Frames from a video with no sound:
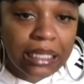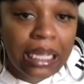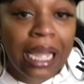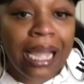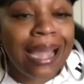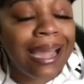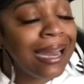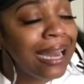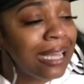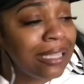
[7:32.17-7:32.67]

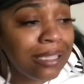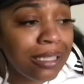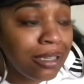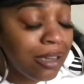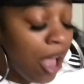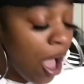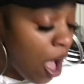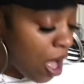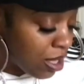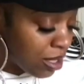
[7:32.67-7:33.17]
That's a
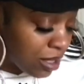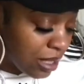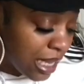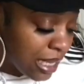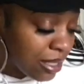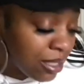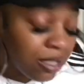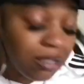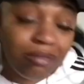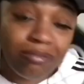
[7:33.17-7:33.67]
long
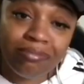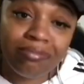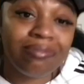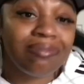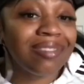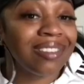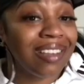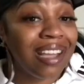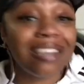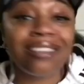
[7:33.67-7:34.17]

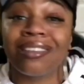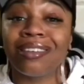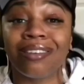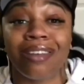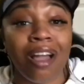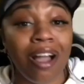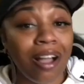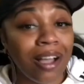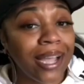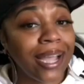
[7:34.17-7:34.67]

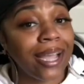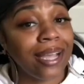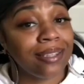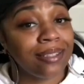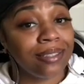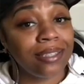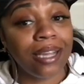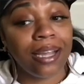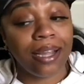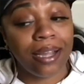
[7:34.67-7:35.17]
ass time.